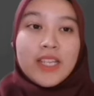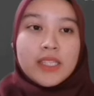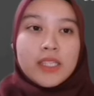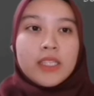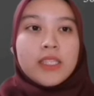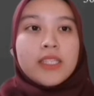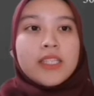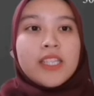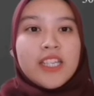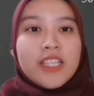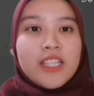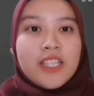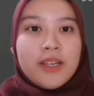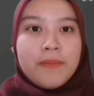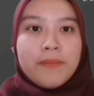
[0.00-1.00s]
next is
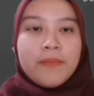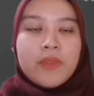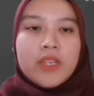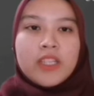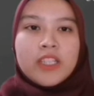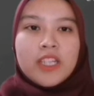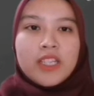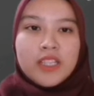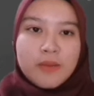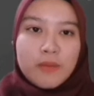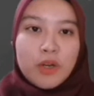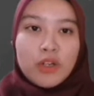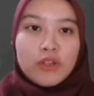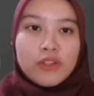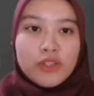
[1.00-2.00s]
cesium.
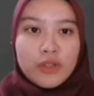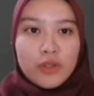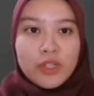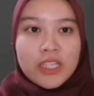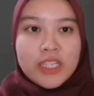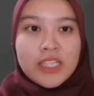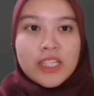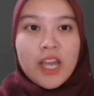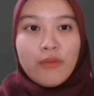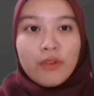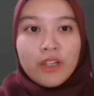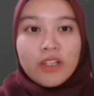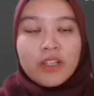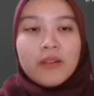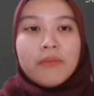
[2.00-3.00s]
Cesium also
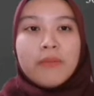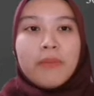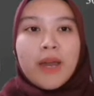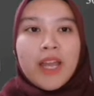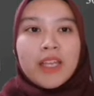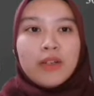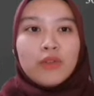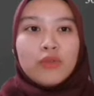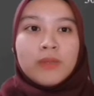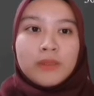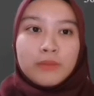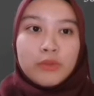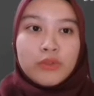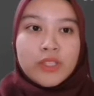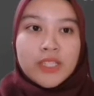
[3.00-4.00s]
discovered by
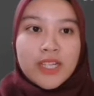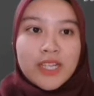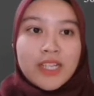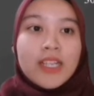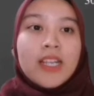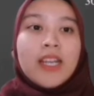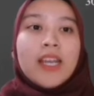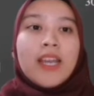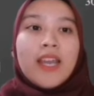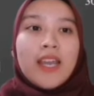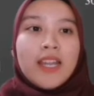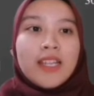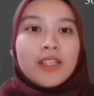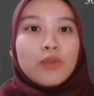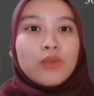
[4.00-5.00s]
Robert Bunsen
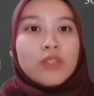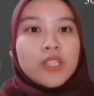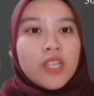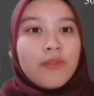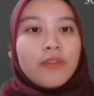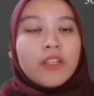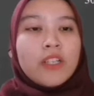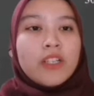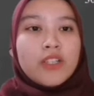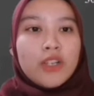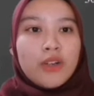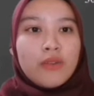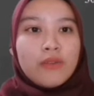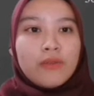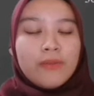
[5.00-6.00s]
and Gustav
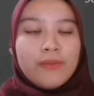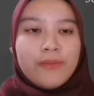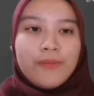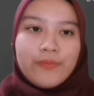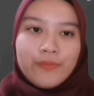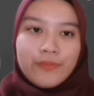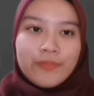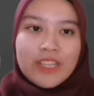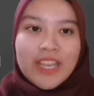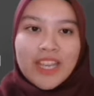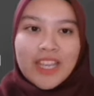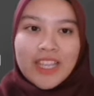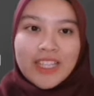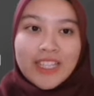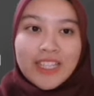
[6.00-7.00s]
Kirchhoff.
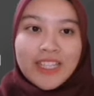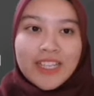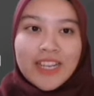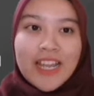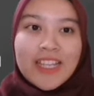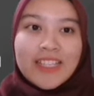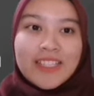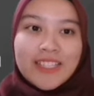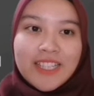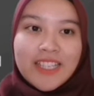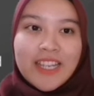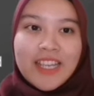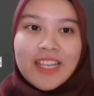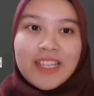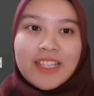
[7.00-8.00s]
In
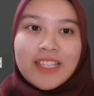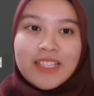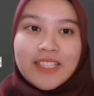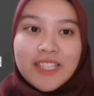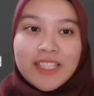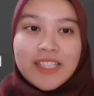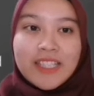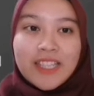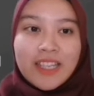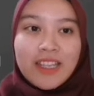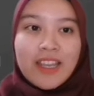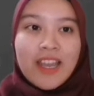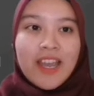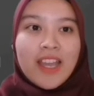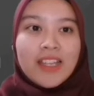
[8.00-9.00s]

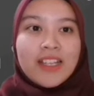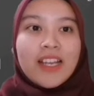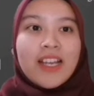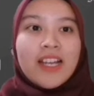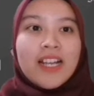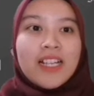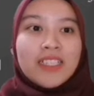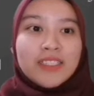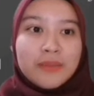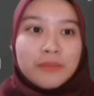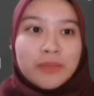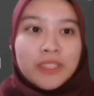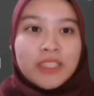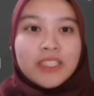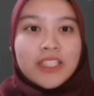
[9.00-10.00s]
1960, at
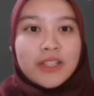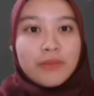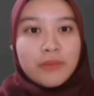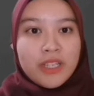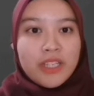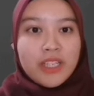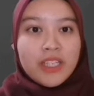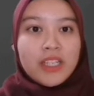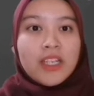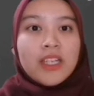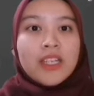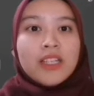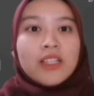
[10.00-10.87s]
Heidelberg, Germany,